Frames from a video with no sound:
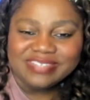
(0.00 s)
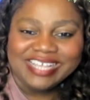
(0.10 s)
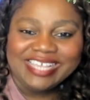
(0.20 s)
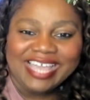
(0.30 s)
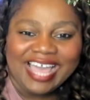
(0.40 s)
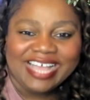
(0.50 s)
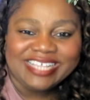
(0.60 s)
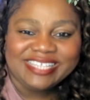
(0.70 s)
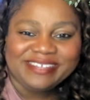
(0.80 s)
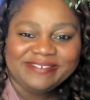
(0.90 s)
yeah,
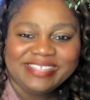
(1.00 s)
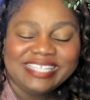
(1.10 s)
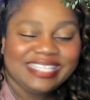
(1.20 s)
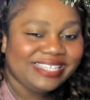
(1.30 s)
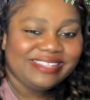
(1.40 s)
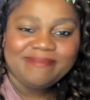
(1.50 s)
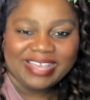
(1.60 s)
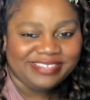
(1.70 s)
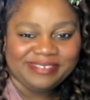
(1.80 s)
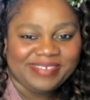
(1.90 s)
so this is the
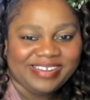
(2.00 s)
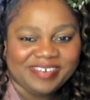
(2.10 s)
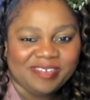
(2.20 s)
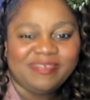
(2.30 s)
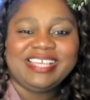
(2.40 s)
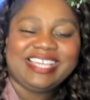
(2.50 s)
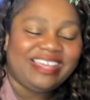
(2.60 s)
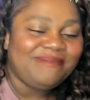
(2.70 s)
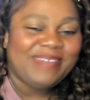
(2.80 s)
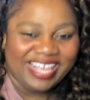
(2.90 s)
master bedroom.
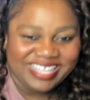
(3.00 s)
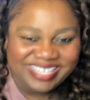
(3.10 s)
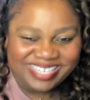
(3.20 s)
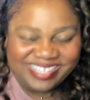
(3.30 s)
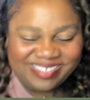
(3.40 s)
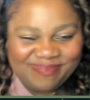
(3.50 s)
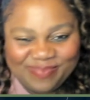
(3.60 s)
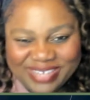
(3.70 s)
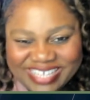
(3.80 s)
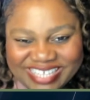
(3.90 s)
Getting back into the
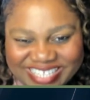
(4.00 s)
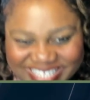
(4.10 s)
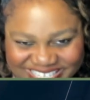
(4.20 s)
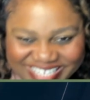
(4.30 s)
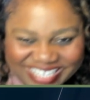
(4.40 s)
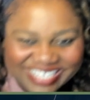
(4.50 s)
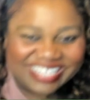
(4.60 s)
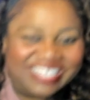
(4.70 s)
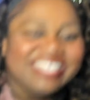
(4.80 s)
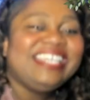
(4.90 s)
build.
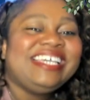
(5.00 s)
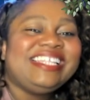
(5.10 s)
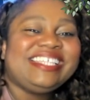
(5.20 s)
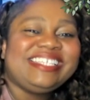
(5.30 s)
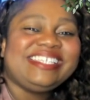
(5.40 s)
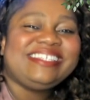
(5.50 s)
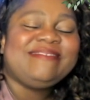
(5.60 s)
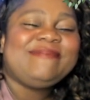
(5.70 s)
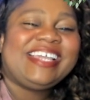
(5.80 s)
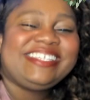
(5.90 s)
This is
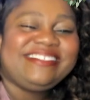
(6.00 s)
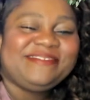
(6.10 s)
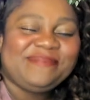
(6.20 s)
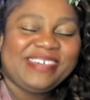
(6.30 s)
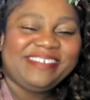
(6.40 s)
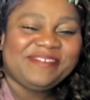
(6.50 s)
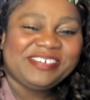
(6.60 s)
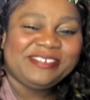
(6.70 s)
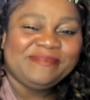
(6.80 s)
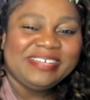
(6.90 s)
the master
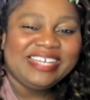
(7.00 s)
bedroom.